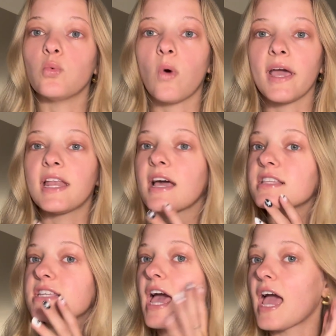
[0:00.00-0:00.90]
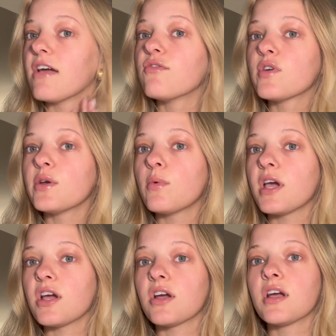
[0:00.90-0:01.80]
Whiteheads
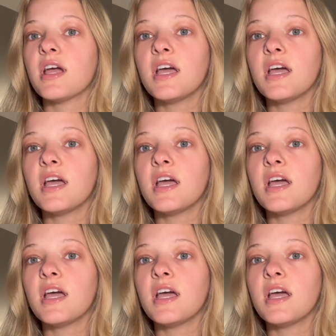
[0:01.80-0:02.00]
everywhere.